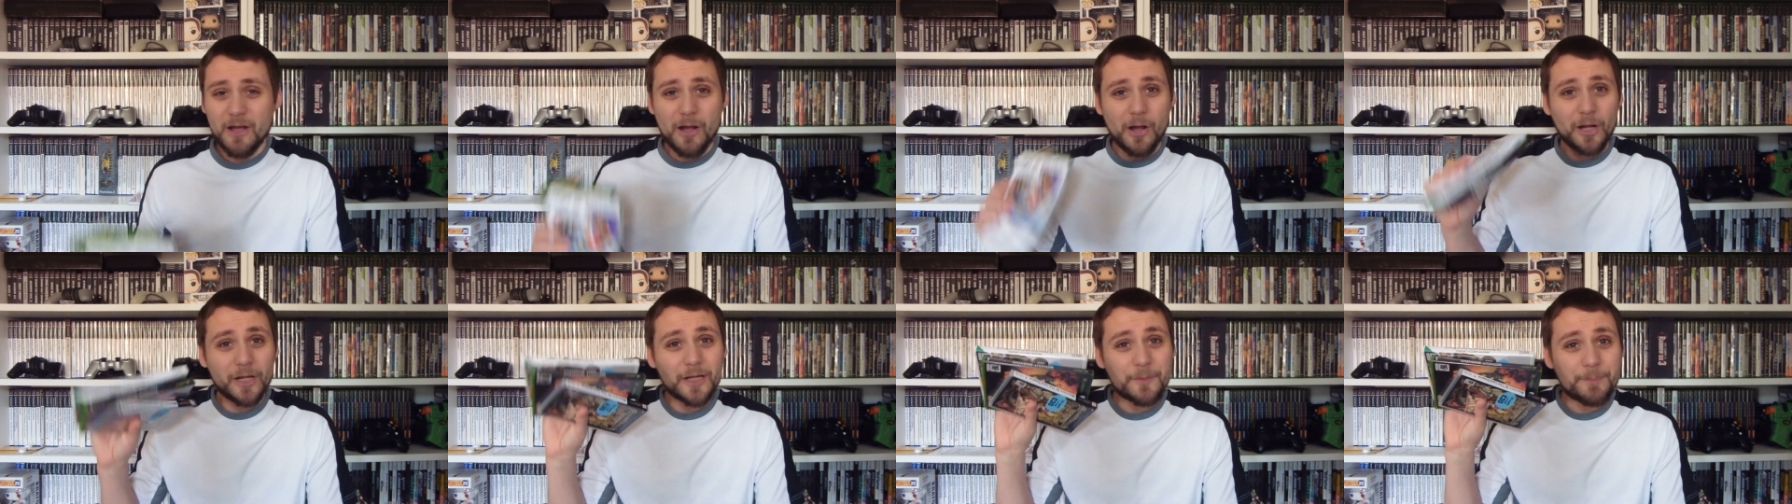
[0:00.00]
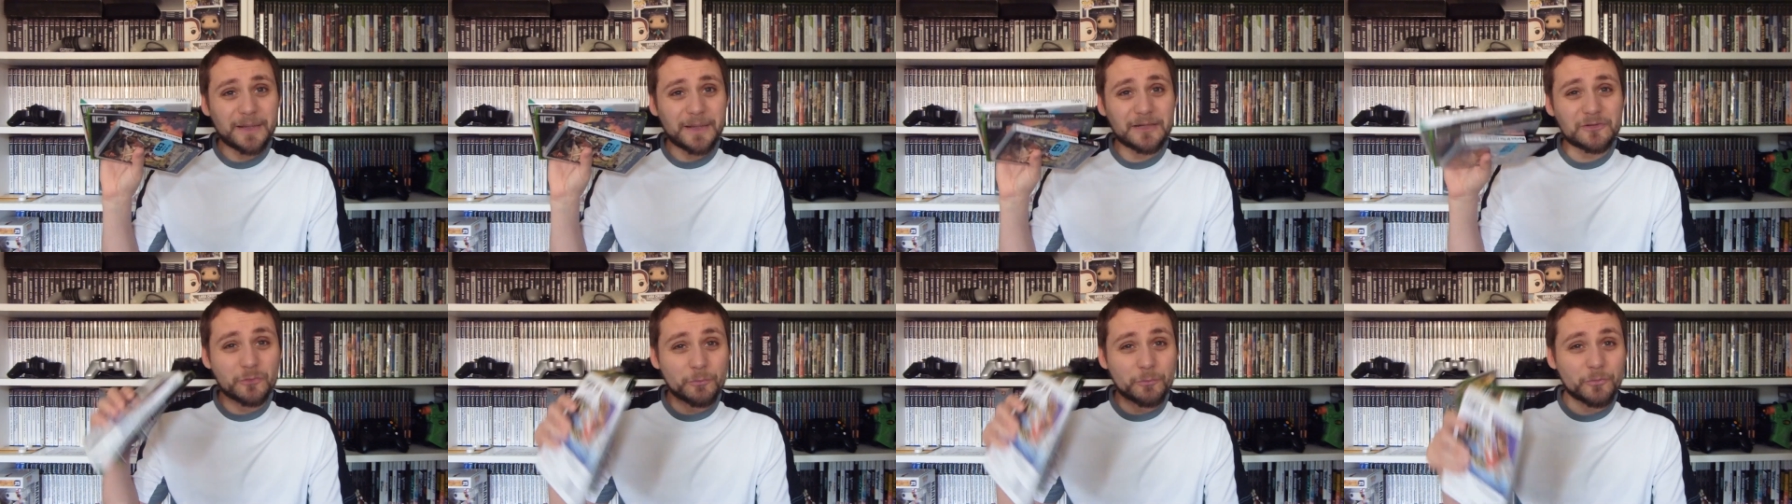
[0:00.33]
Only
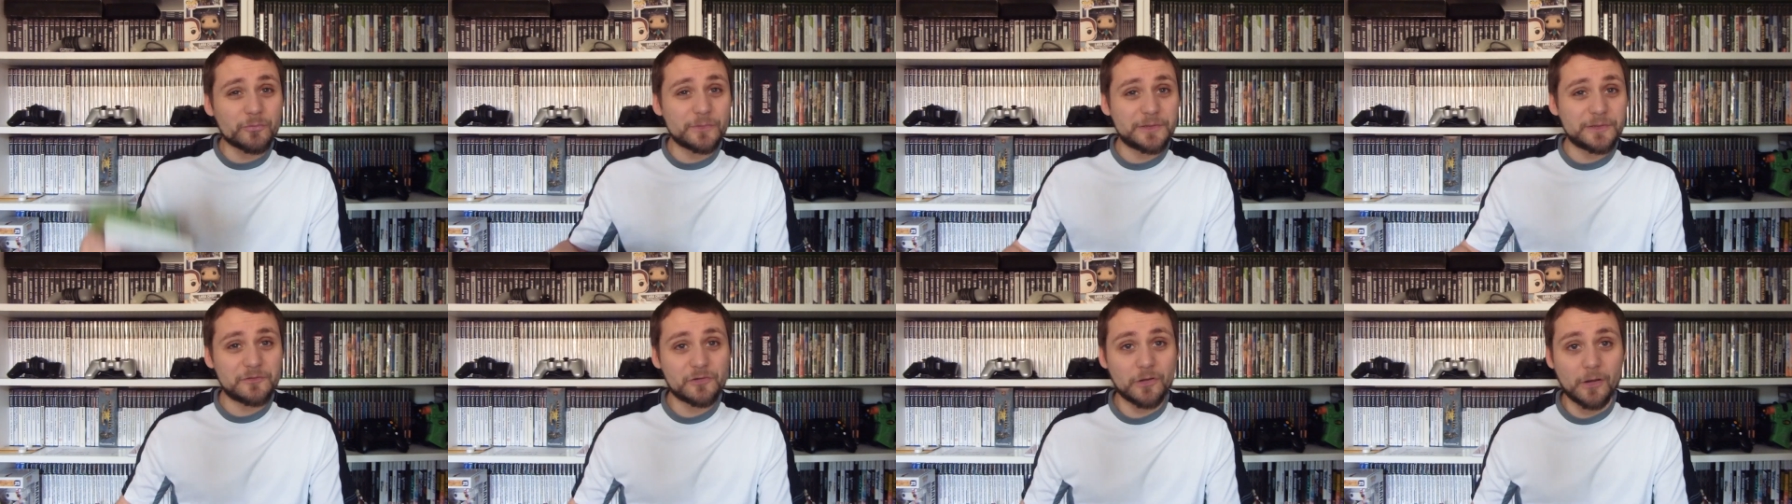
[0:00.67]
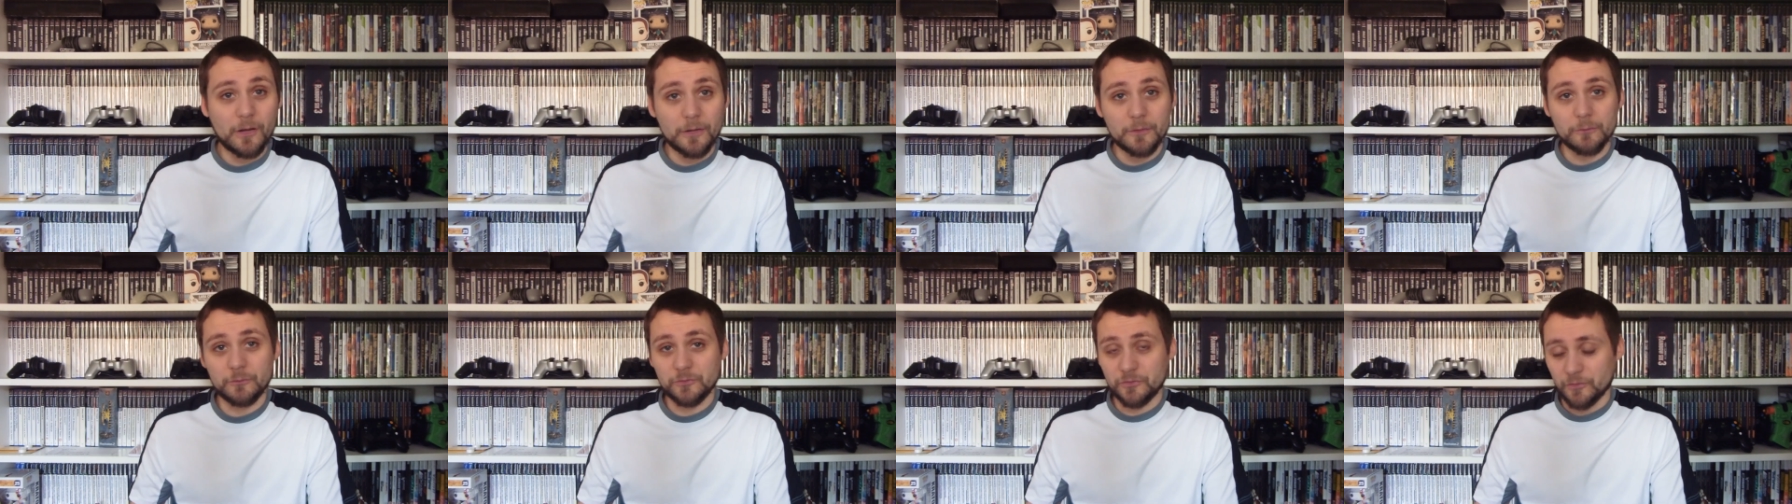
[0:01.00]
picked up three
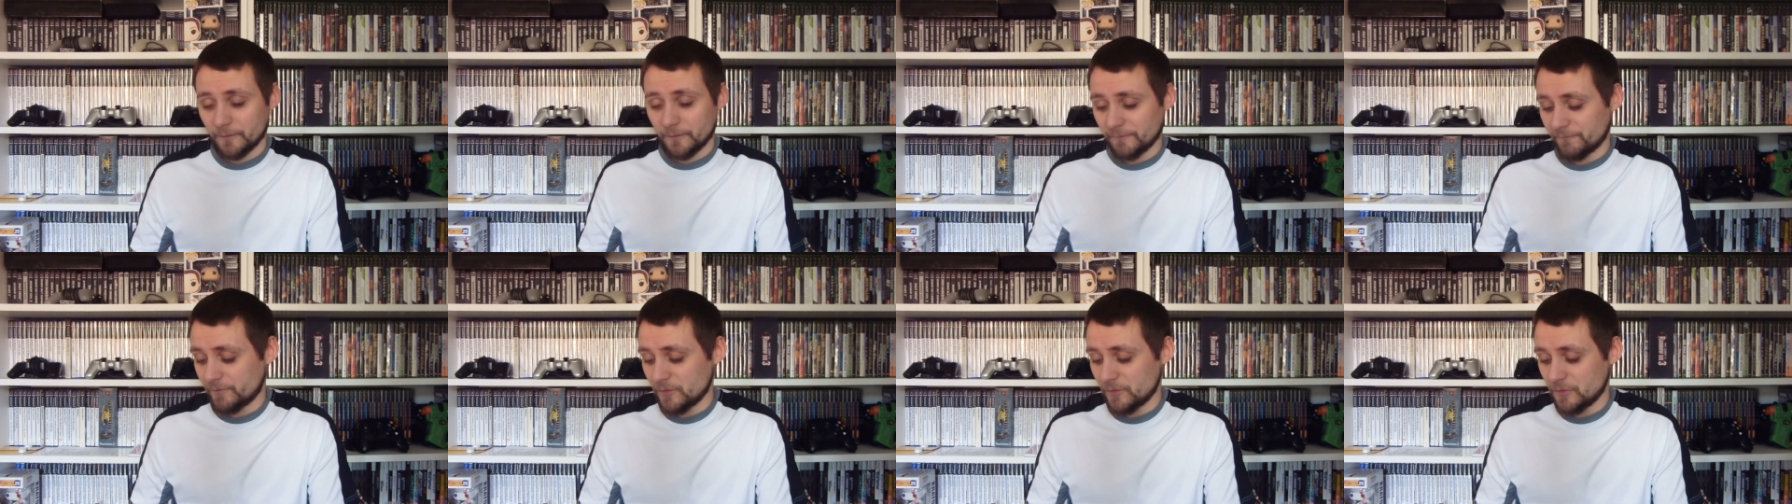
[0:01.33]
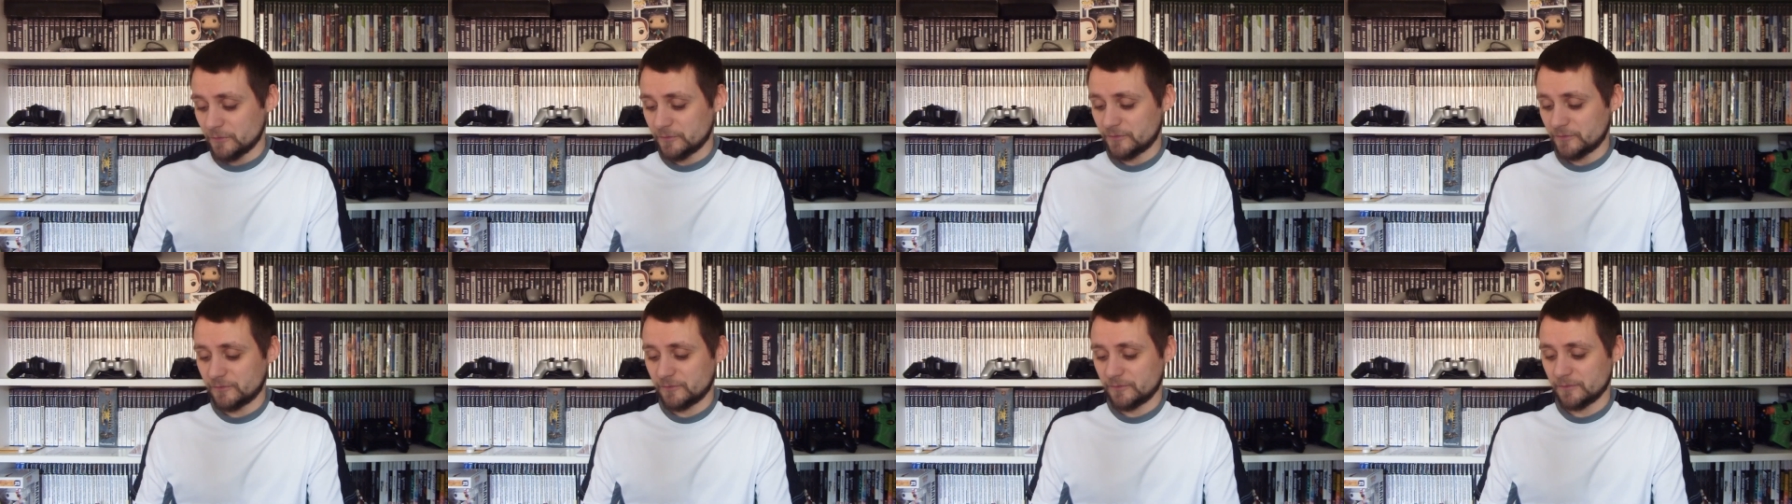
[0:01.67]
titles on our
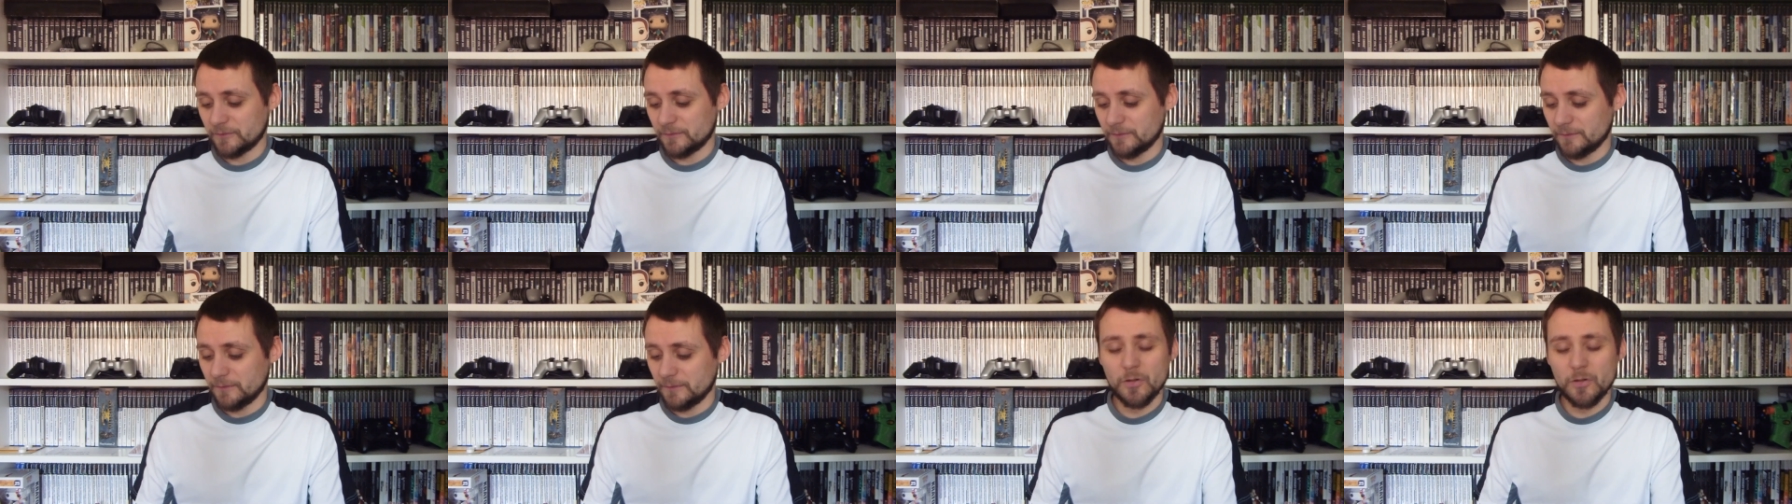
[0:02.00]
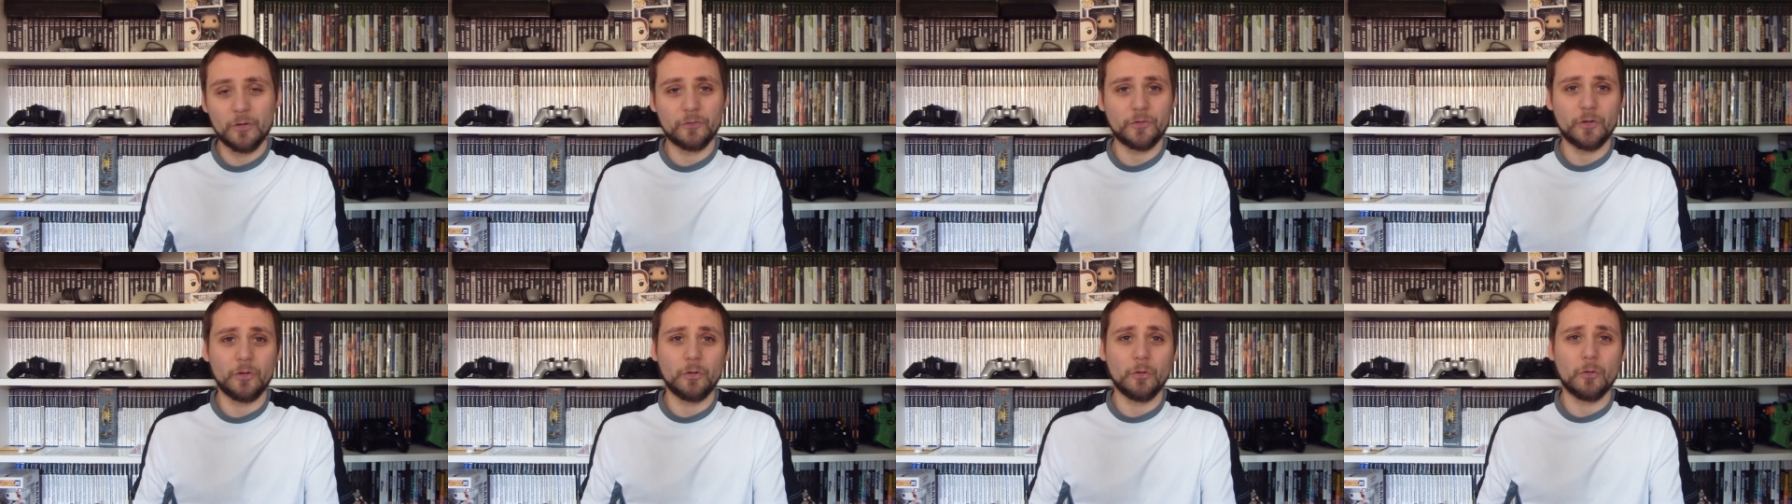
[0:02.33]
first
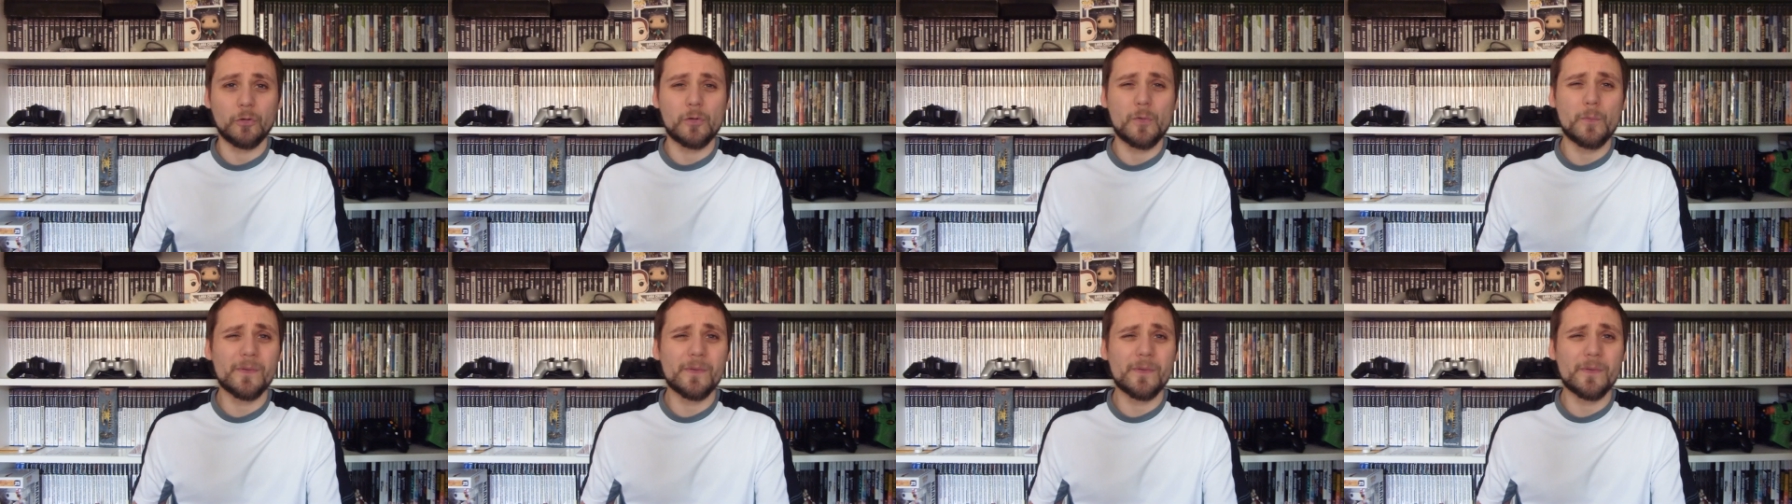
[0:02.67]
kind of look.